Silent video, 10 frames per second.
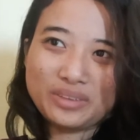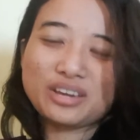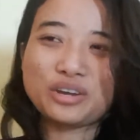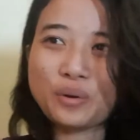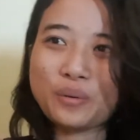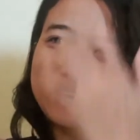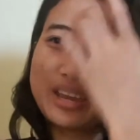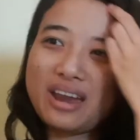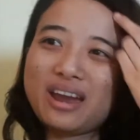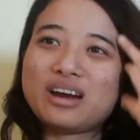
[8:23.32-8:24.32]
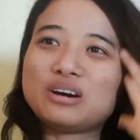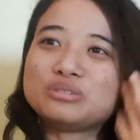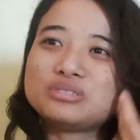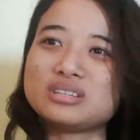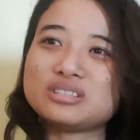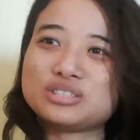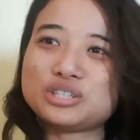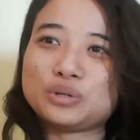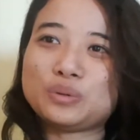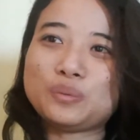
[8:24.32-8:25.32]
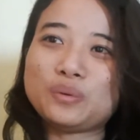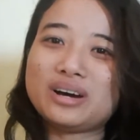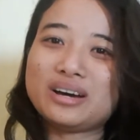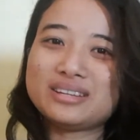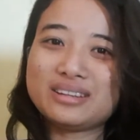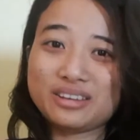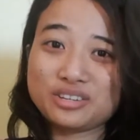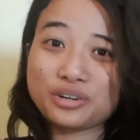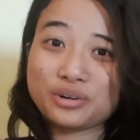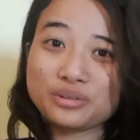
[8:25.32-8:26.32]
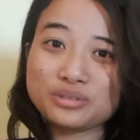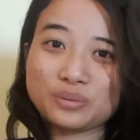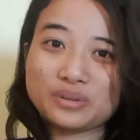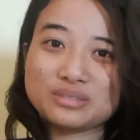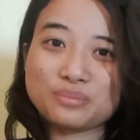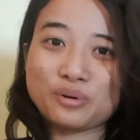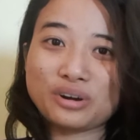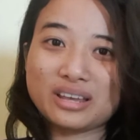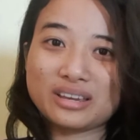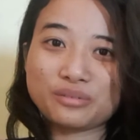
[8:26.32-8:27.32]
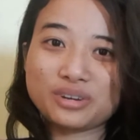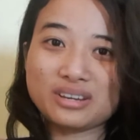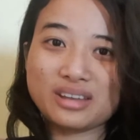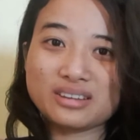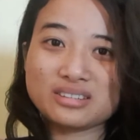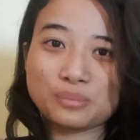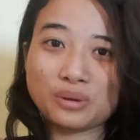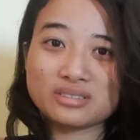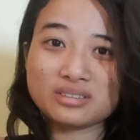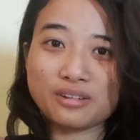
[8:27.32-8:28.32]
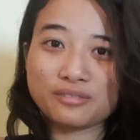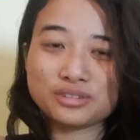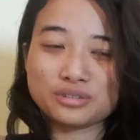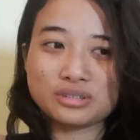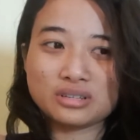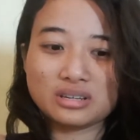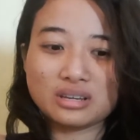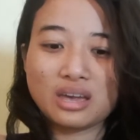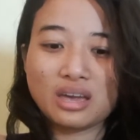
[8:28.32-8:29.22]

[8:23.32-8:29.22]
going out to the nature. So it's more like reconnecting myself to the